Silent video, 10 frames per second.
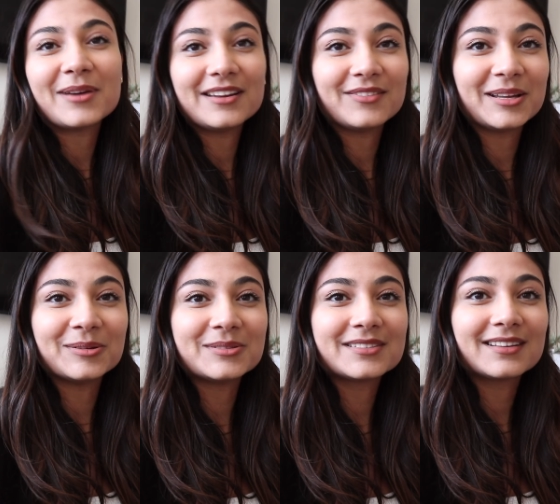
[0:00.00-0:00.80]
many
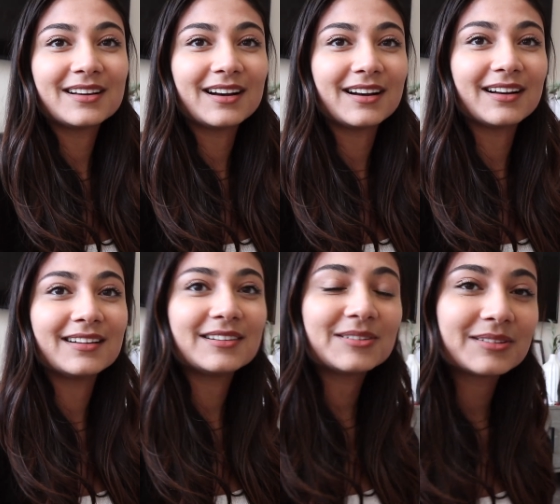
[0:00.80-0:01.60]
videos. Uh,
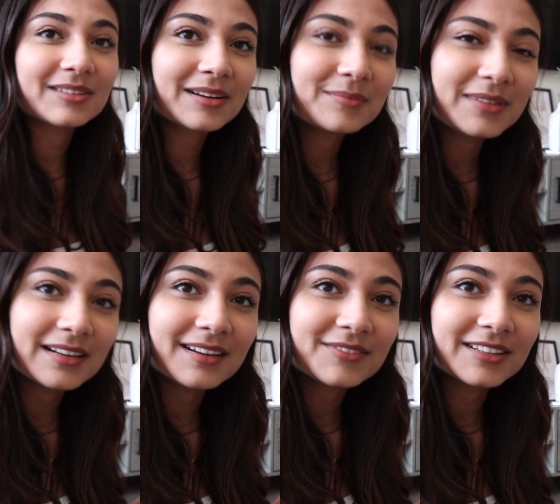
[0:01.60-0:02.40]
oh, look at
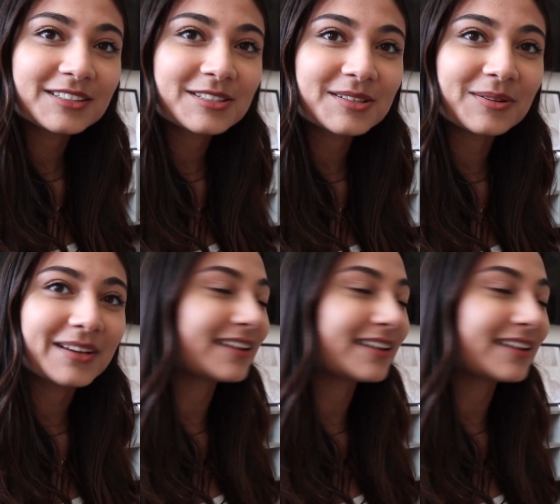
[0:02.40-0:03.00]
Mina. I feel like she's going